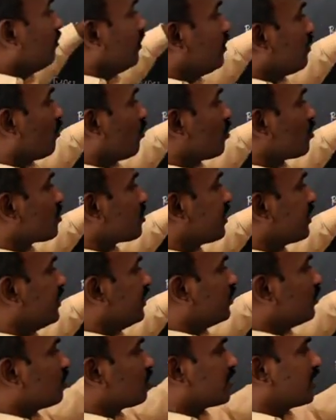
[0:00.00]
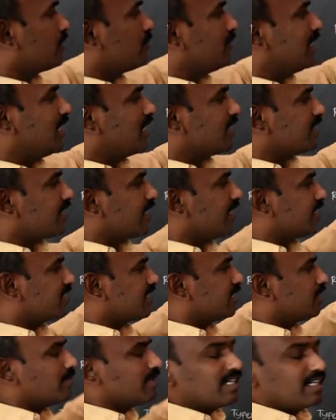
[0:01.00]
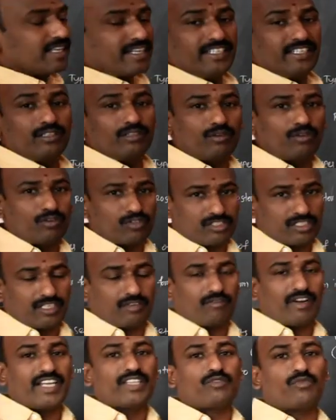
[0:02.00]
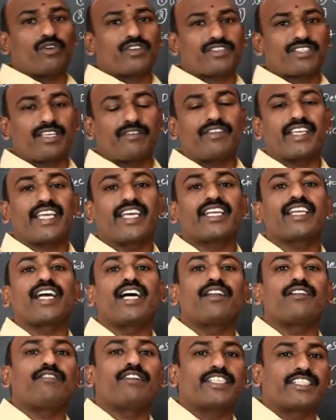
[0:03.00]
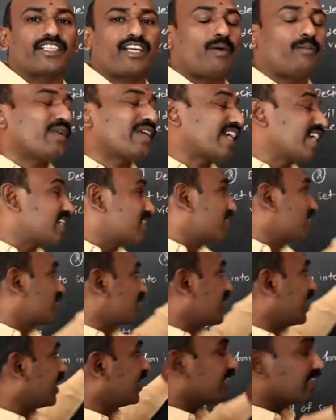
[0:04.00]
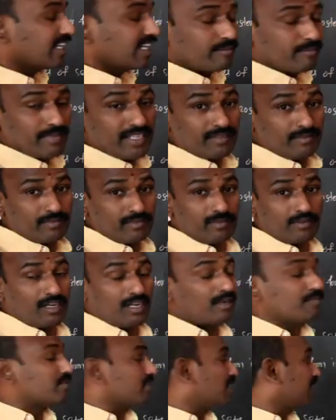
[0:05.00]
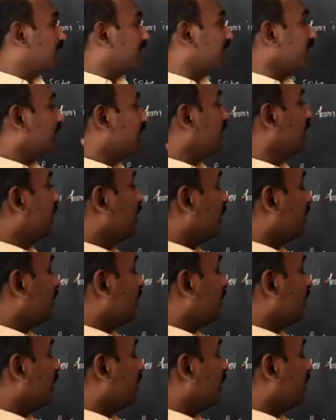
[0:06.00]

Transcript: one, roster into set builder and set builder into roster, vice versa, we can convert. Communication standard that comes under.